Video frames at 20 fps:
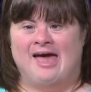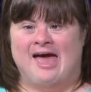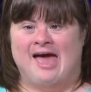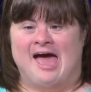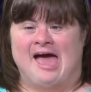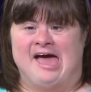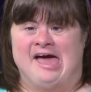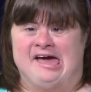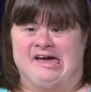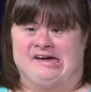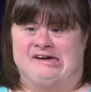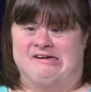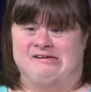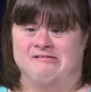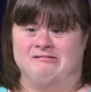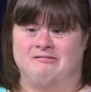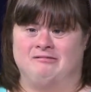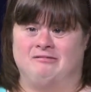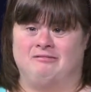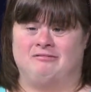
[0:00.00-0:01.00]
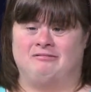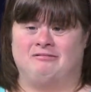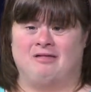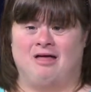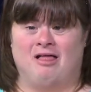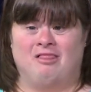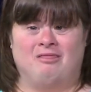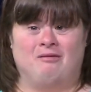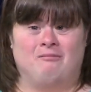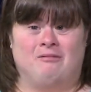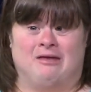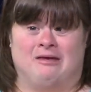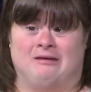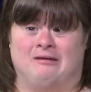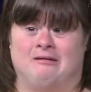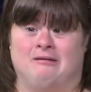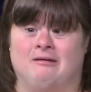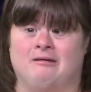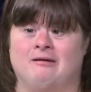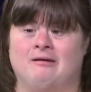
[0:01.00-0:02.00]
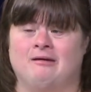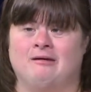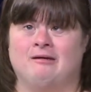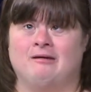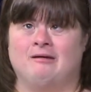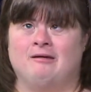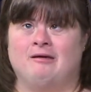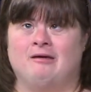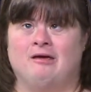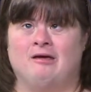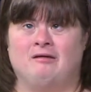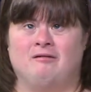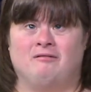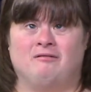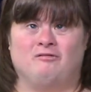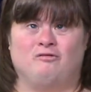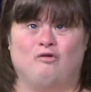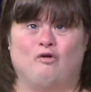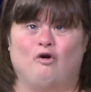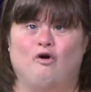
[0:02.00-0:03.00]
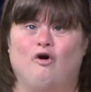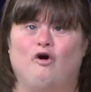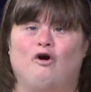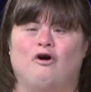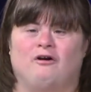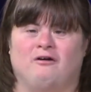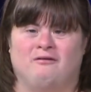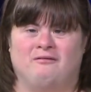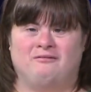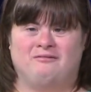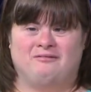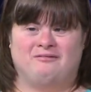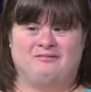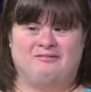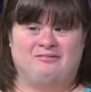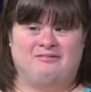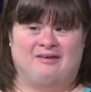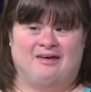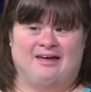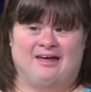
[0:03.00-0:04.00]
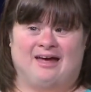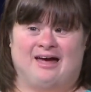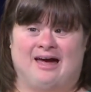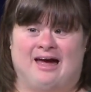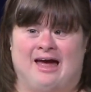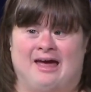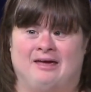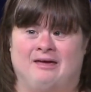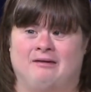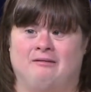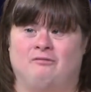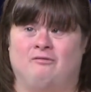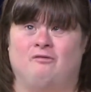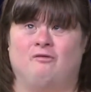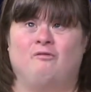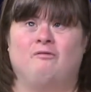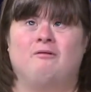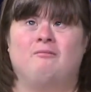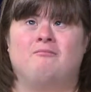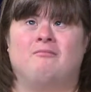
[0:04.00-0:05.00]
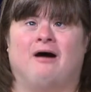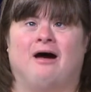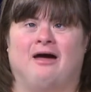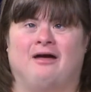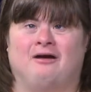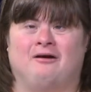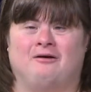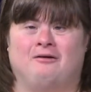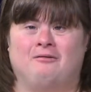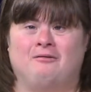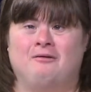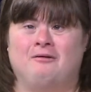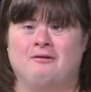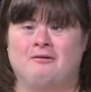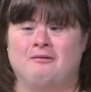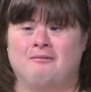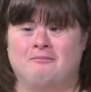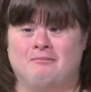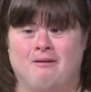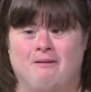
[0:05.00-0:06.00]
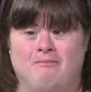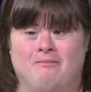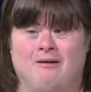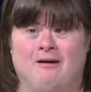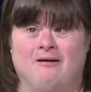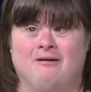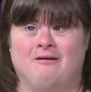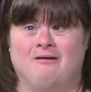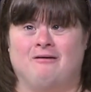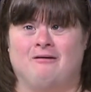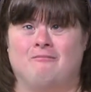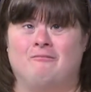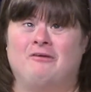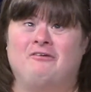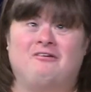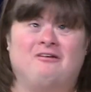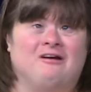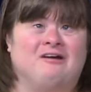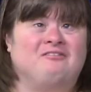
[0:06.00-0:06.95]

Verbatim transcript: and sell them in stores that I do admire. I'm not going to mention on